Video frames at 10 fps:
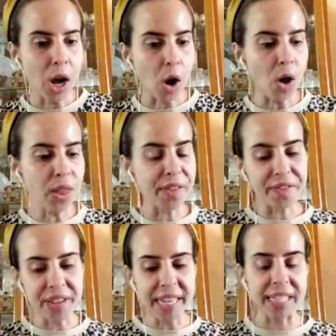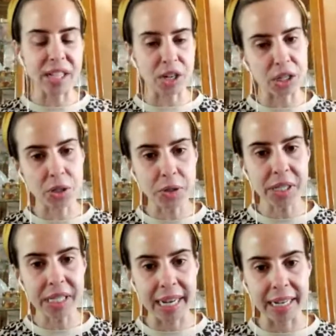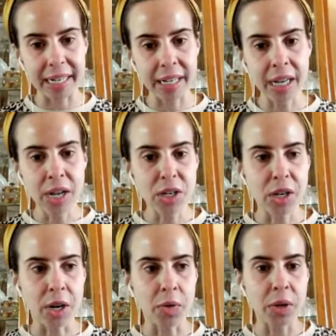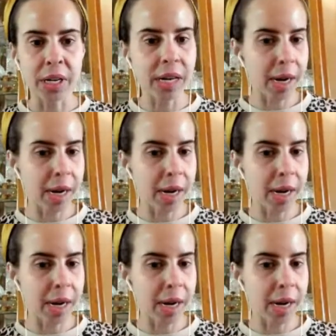all the fees that are associated, you know,